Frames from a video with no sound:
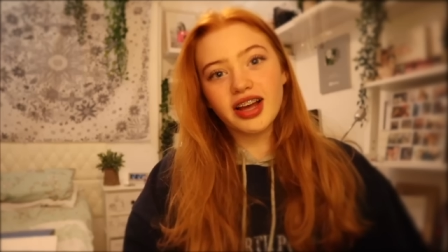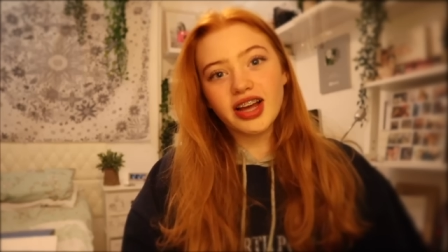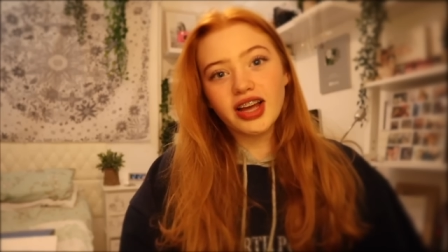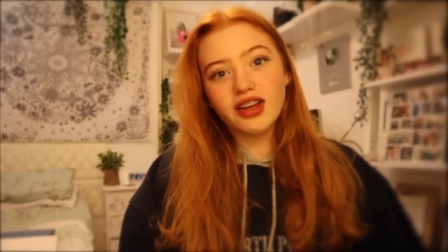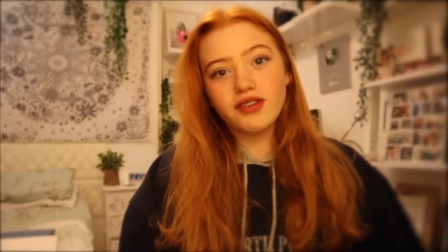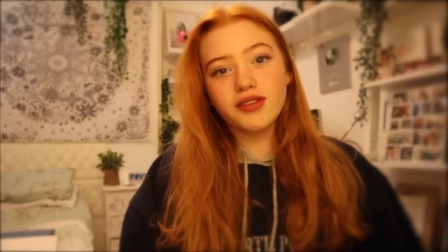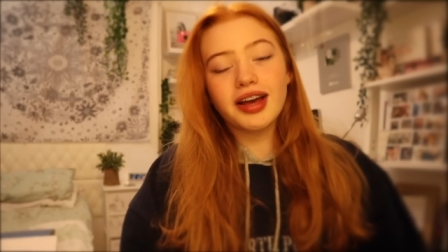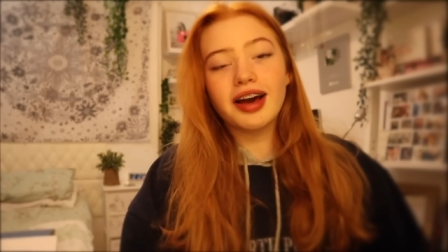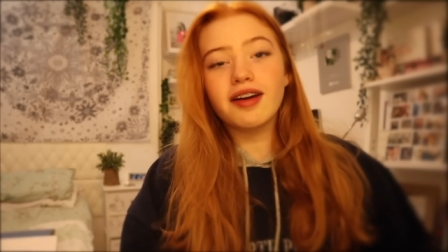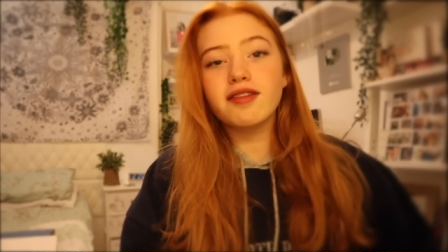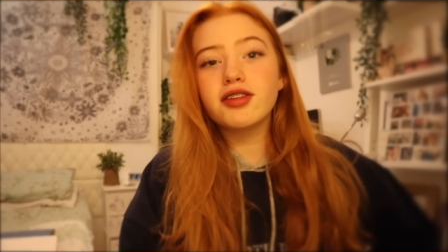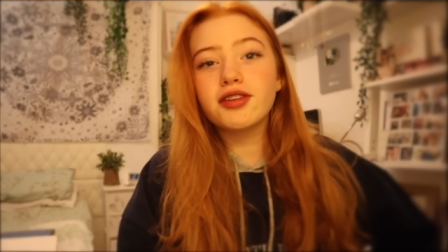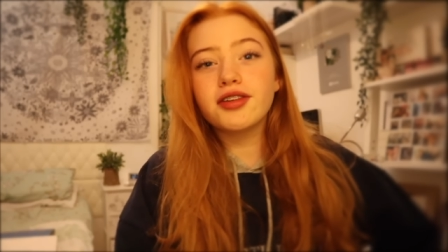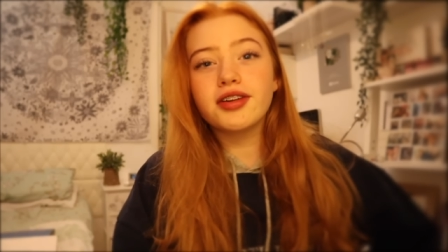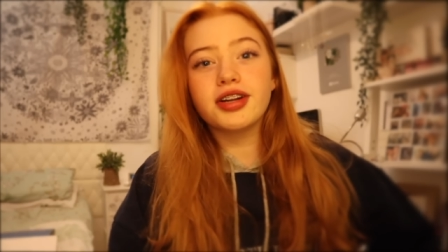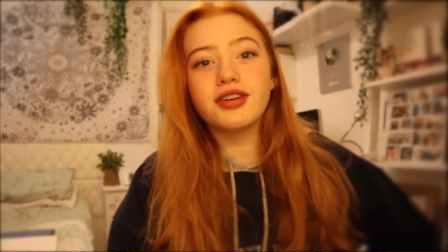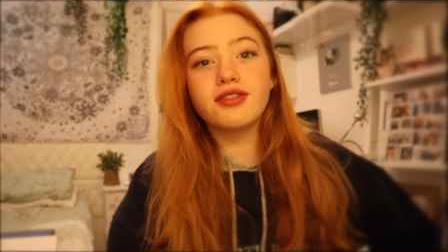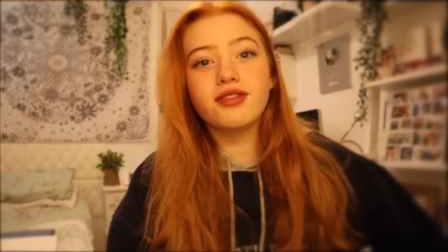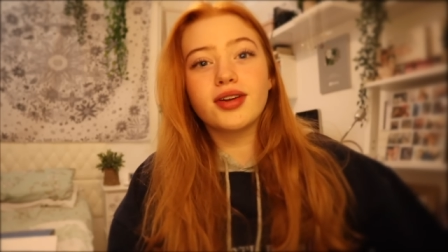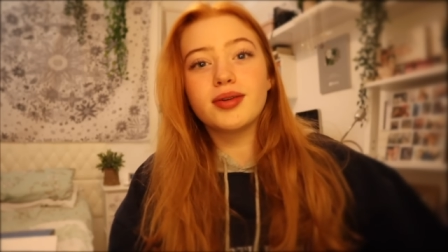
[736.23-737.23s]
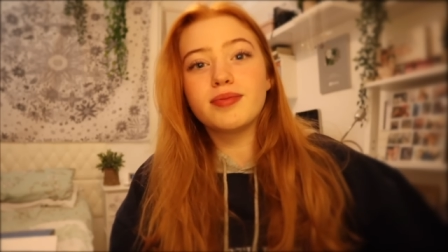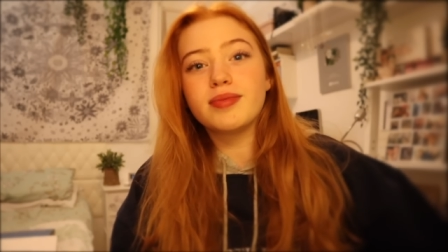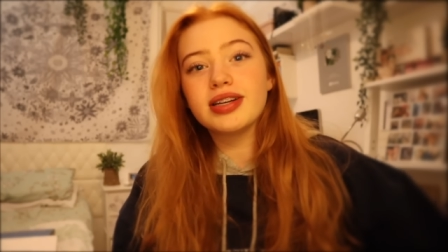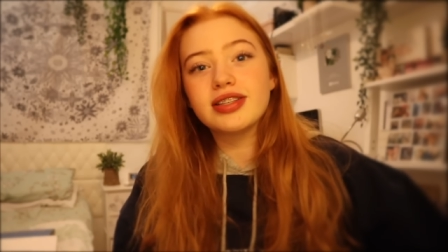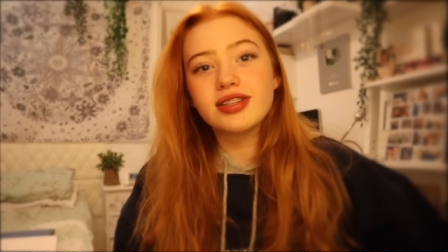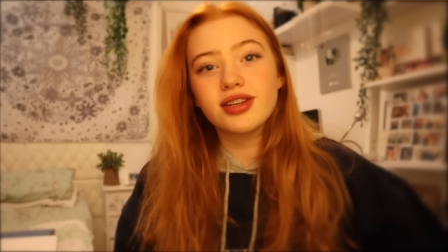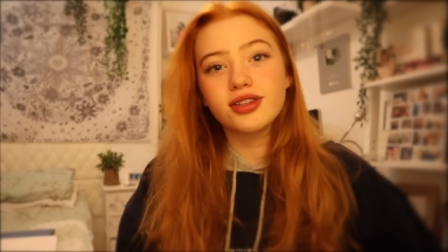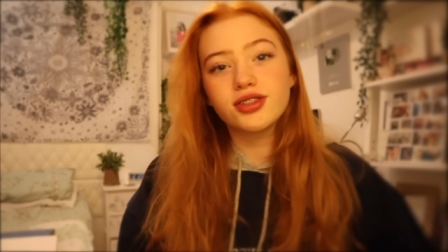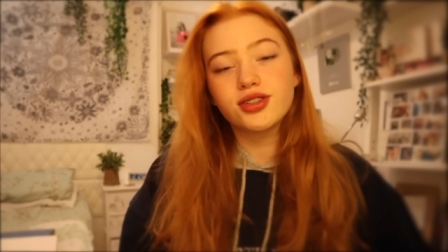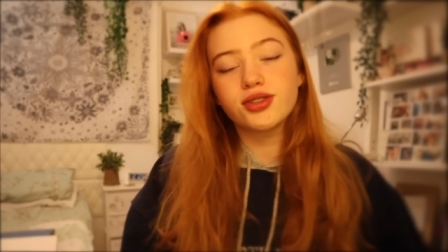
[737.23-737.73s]
If you haven't already followed my
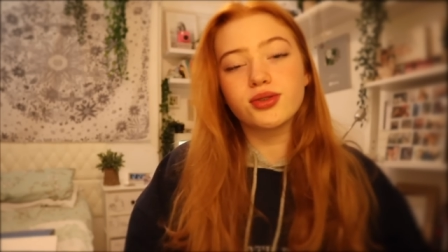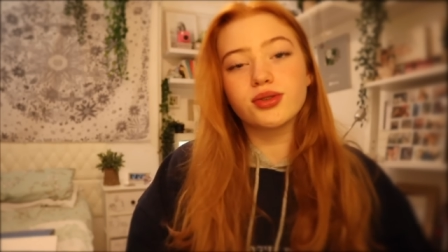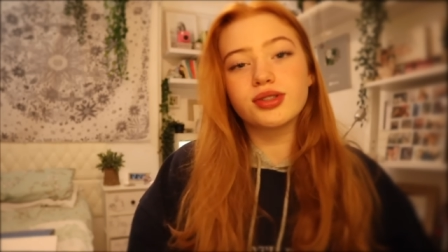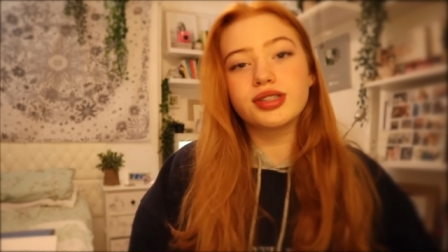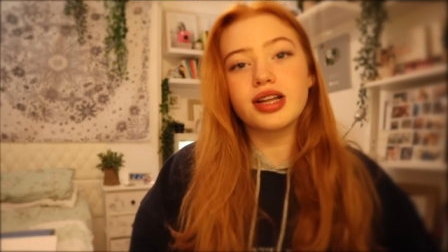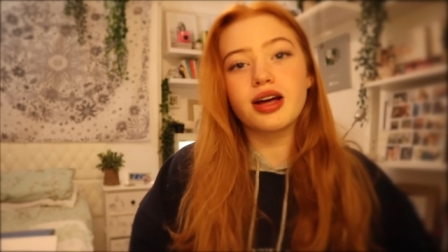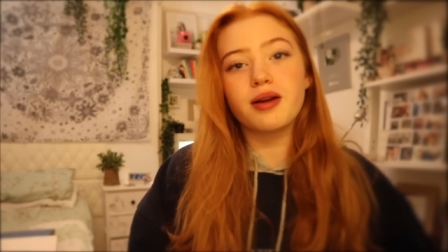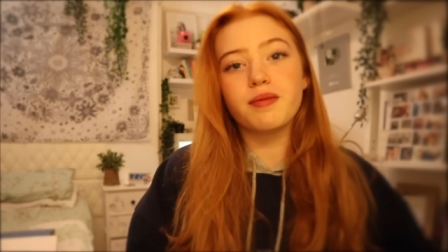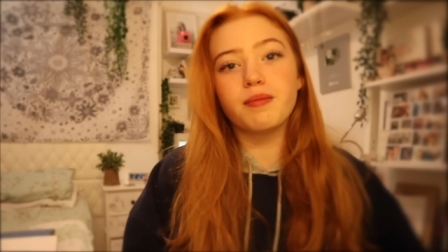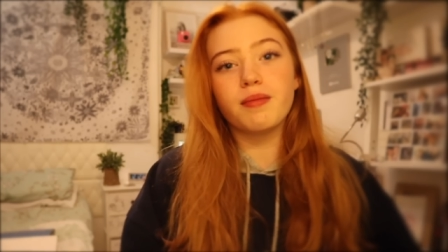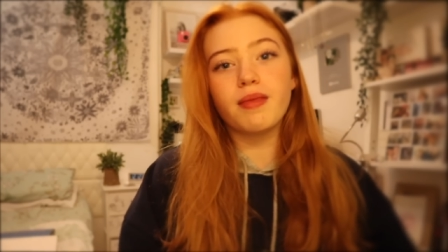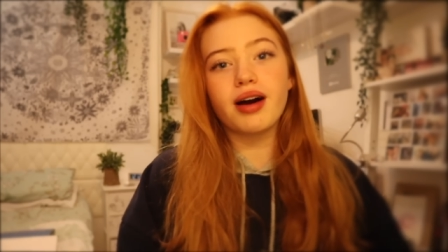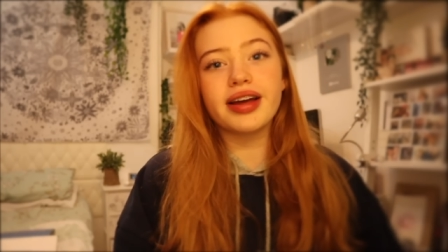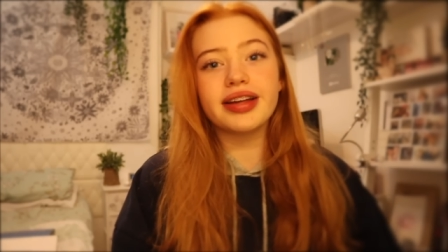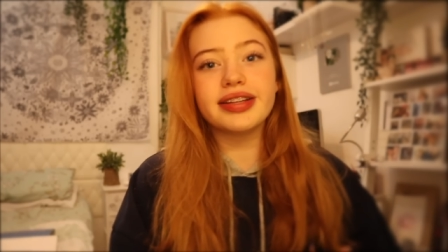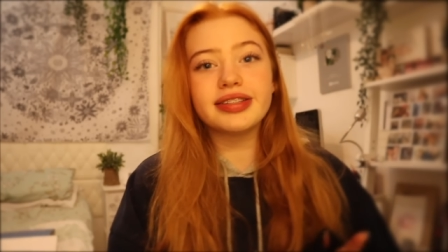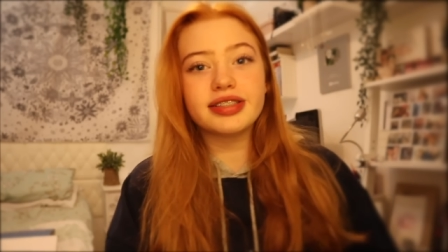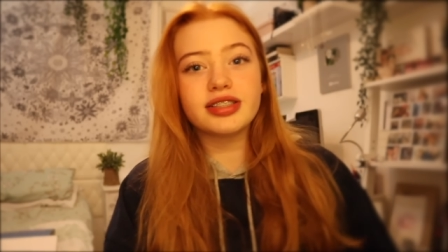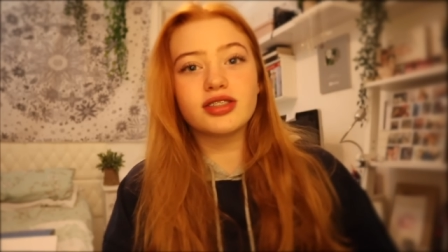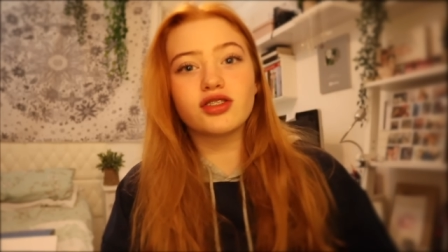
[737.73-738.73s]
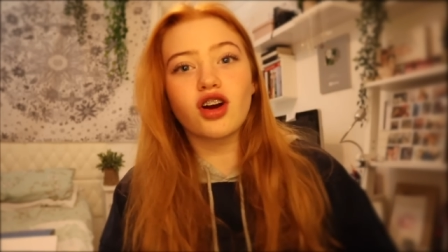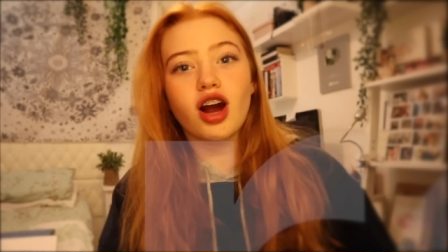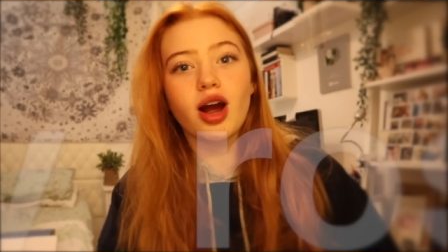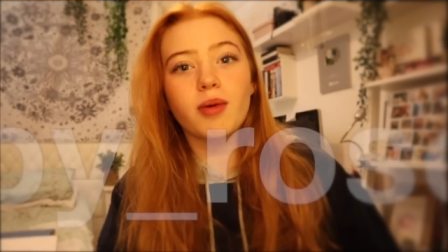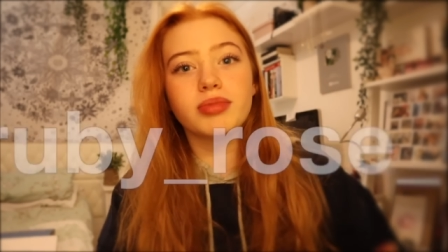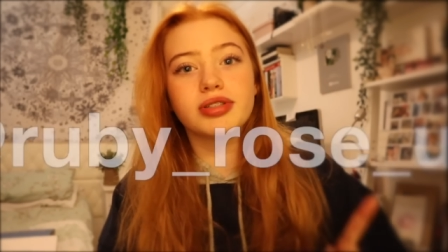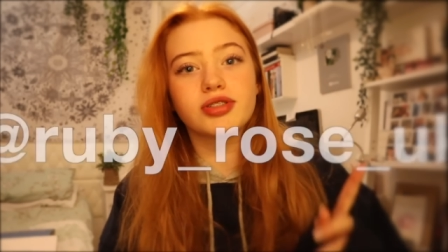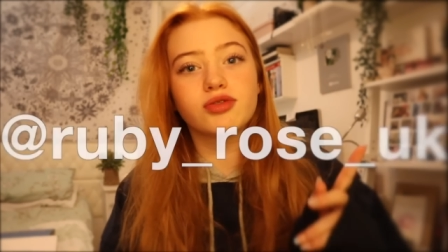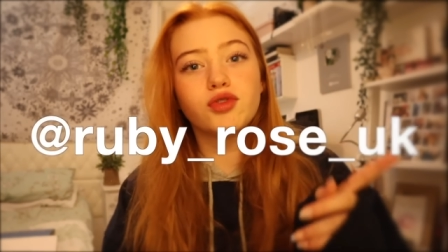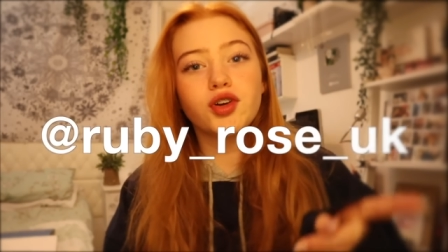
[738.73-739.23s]
socials, then my
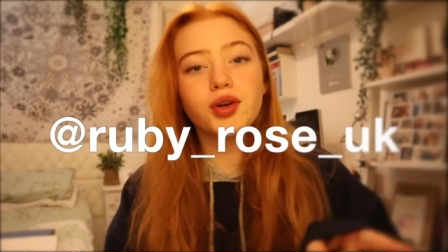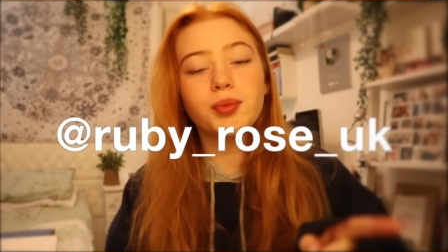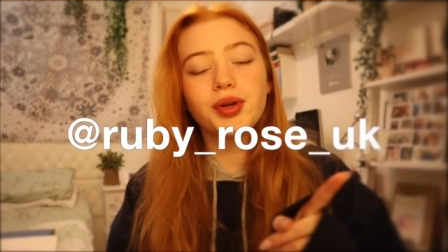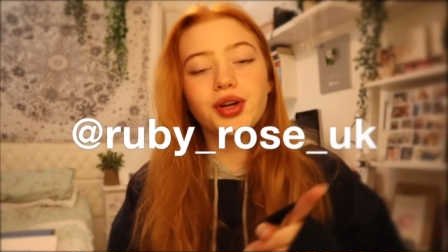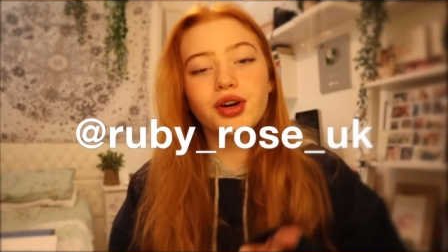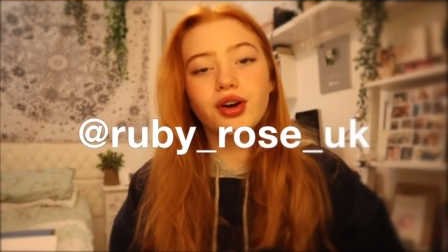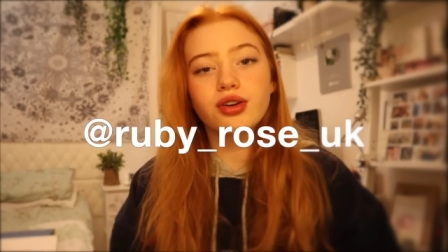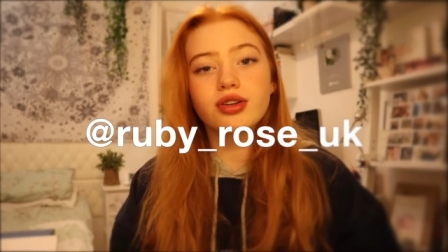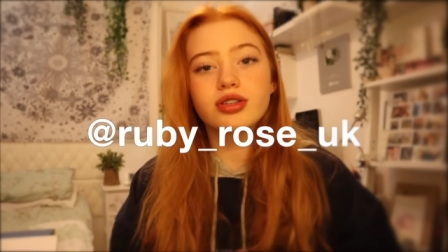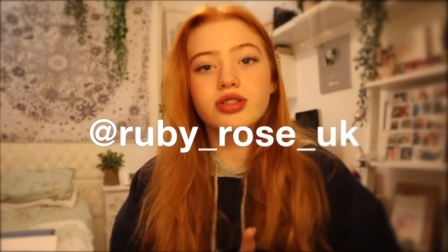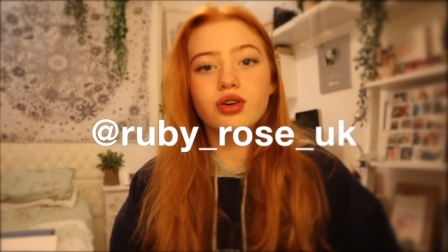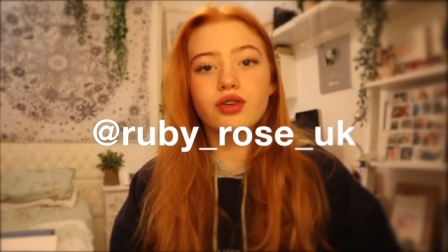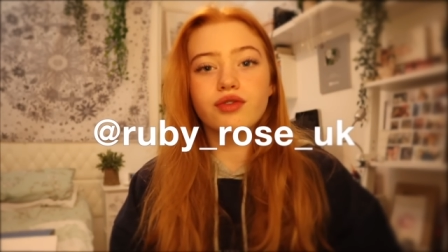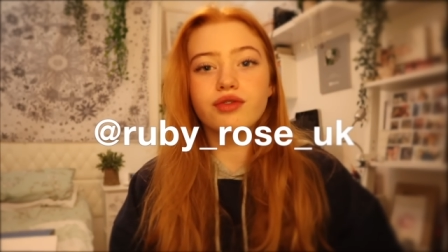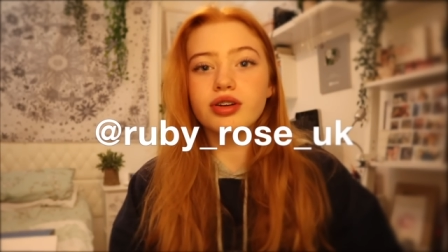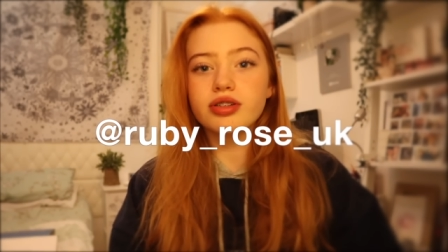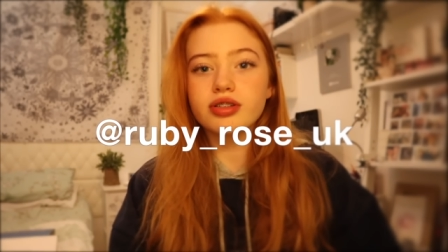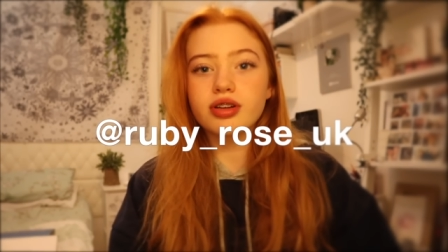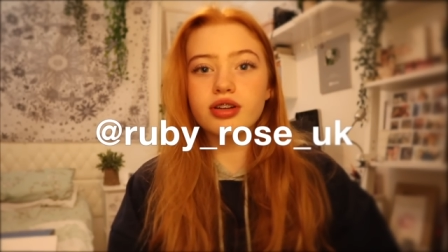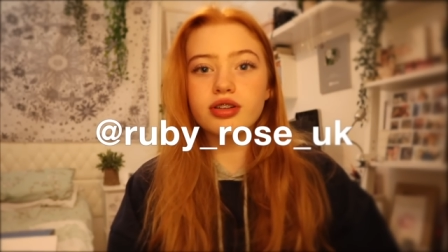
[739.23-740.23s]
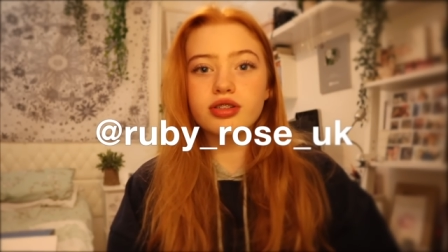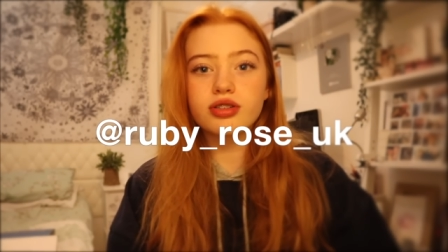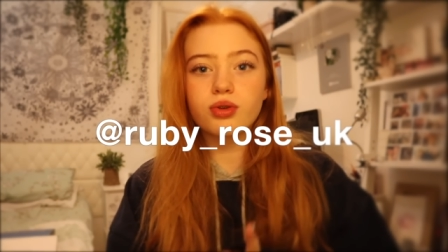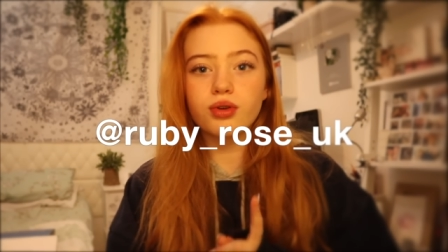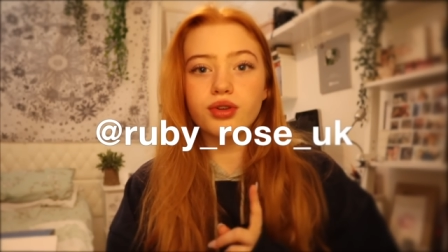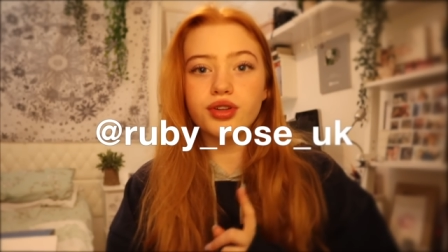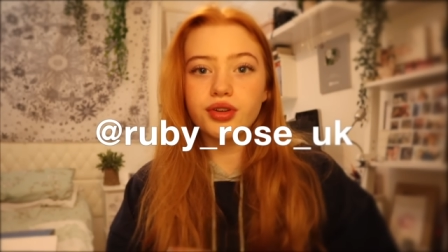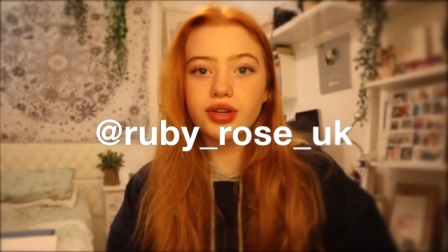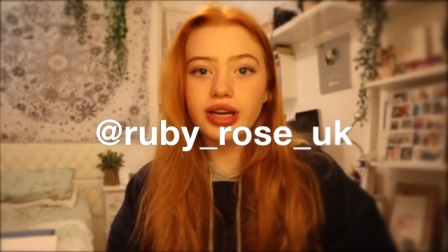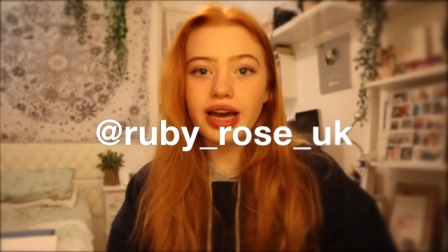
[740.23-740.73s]
Instagram is ruby underscore rose underscore
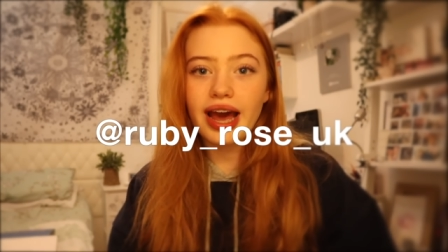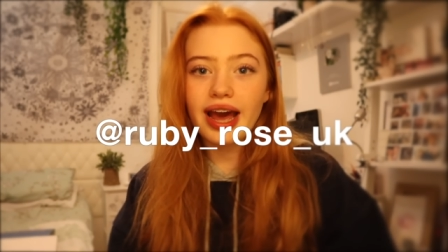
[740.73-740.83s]
uk,